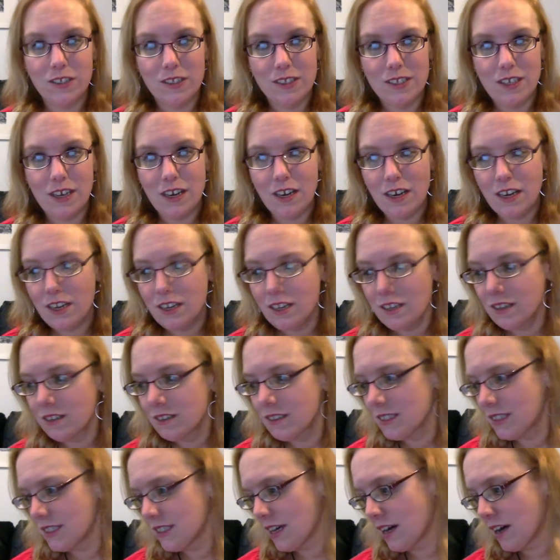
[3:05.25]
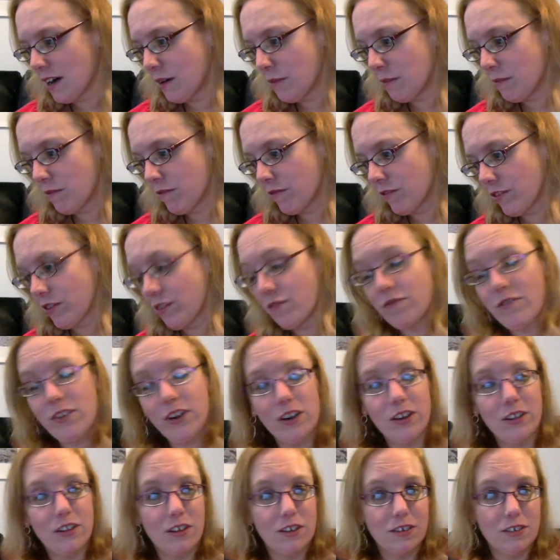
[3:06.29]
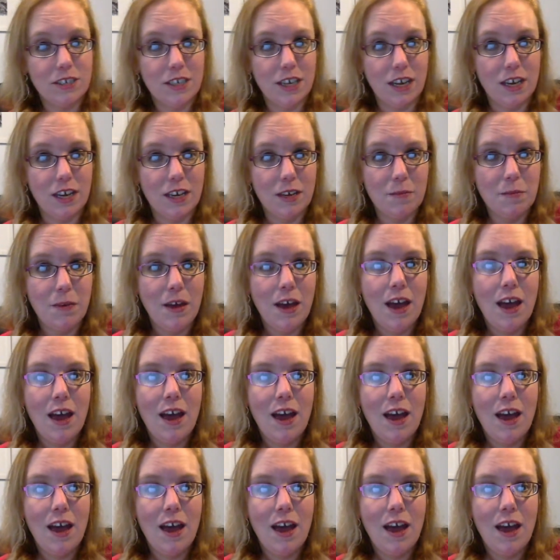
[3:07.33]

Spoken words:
stockings for a very long time,